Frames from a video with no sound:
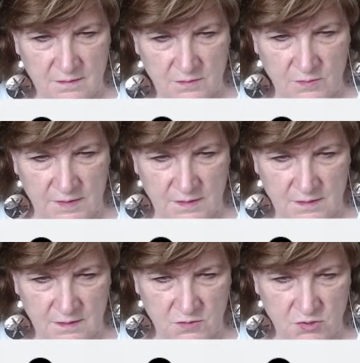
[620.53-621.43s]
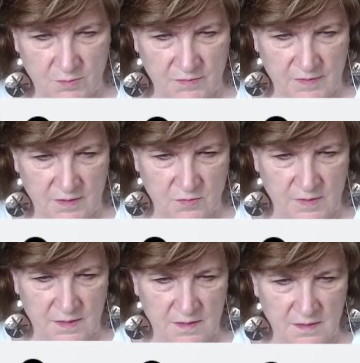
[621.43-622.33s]
Queen. Shopify
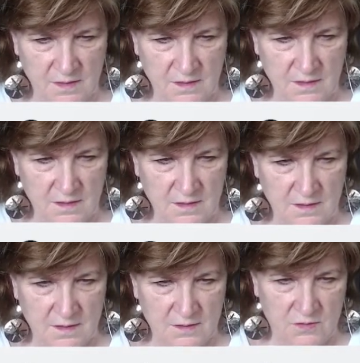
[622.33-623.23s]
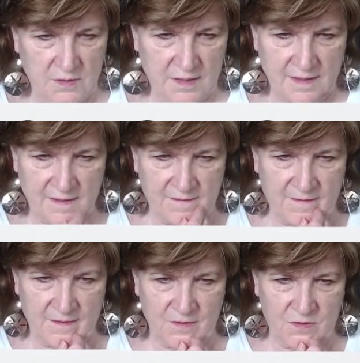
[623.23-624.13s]
Queen. Do I have
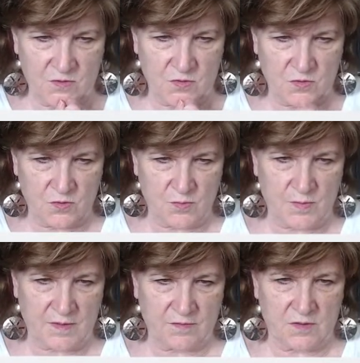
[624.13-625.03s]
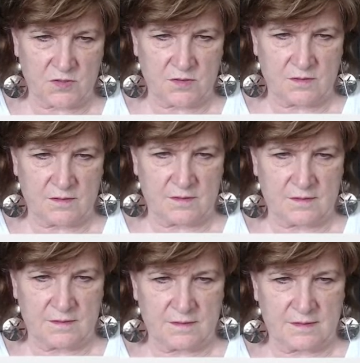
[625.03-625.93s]
YouTube? I've got
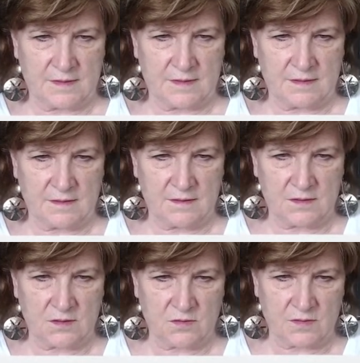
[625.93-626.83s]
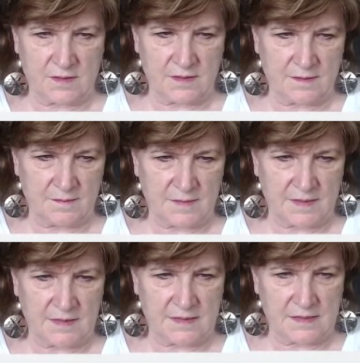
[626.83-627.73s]
Instagram,
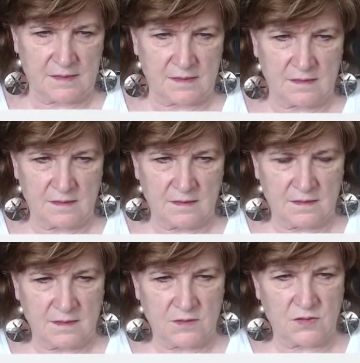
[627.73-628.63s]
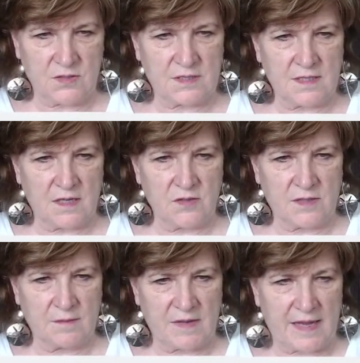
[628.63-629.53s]
LinkedIn. So you see how you
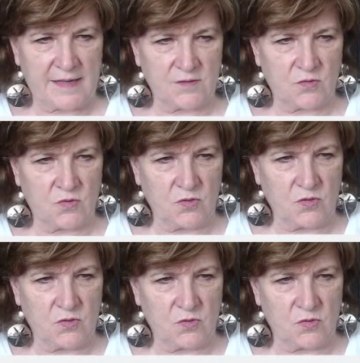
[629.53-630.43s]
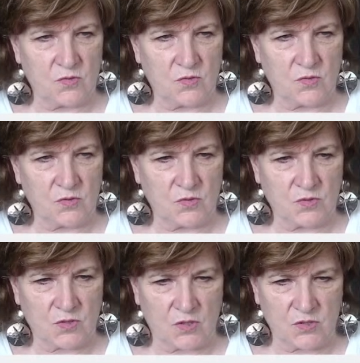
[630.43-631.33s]
can add all your
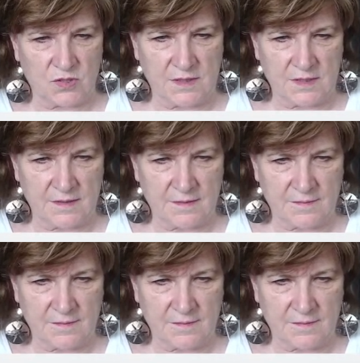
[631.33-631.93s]
social in here.